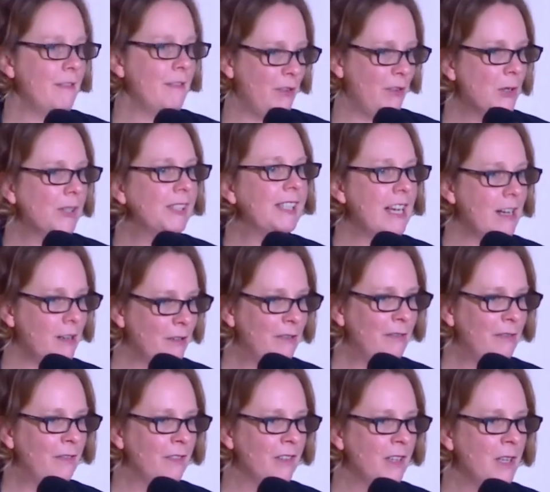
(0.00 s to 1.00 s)
it for
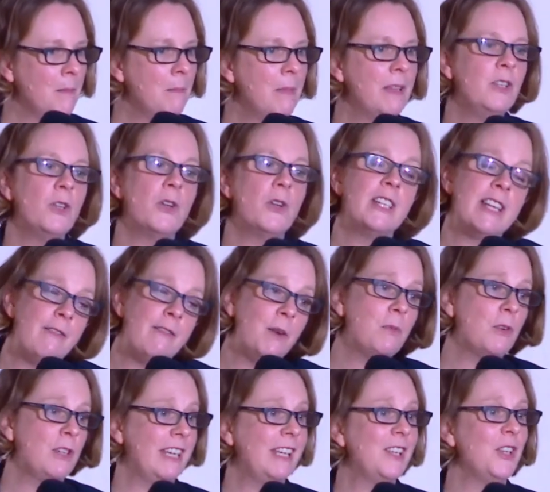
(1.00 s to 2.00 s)
yourself, but not
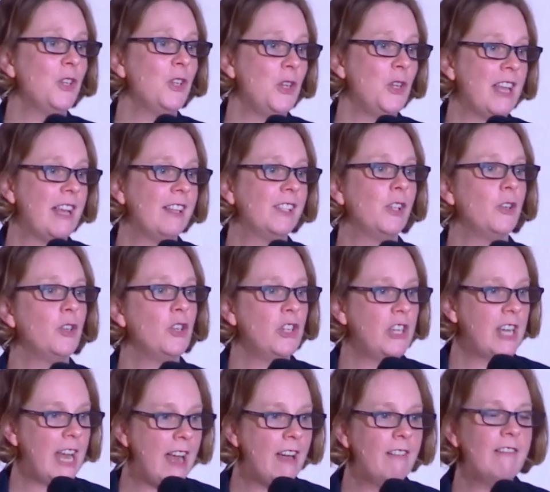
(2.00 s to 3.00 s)
everybody can do that. So
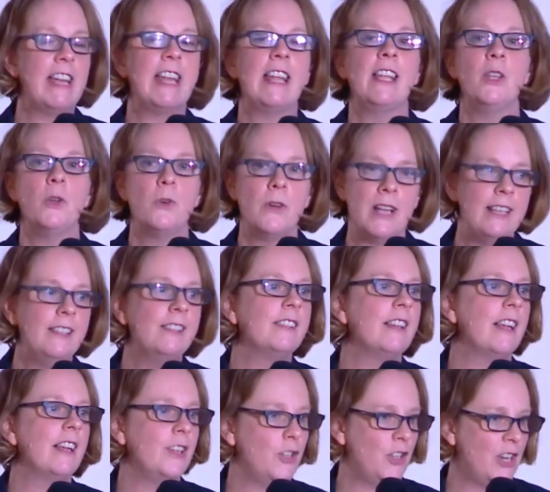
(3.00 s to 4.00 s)
sharing your
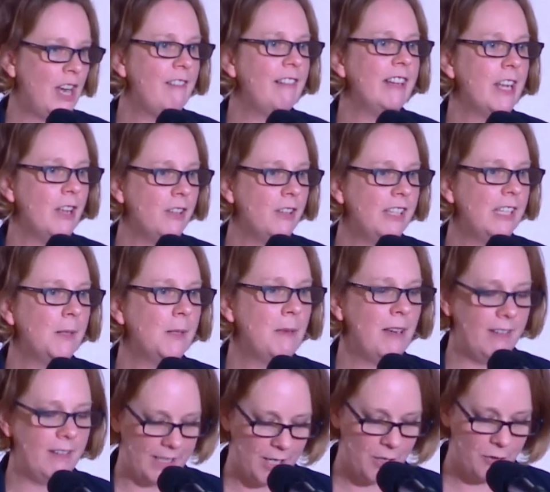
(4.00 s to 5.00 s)
insights, sharing those
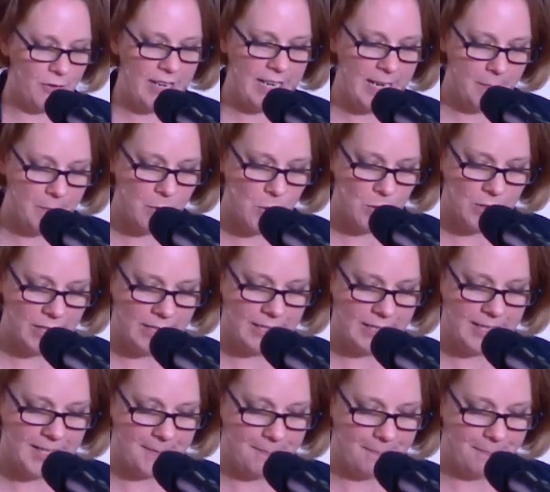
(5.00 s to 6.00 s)
experiences is really
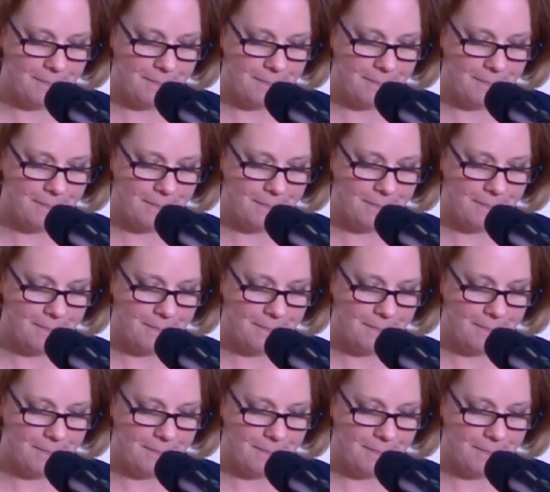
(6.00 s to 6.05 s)
important.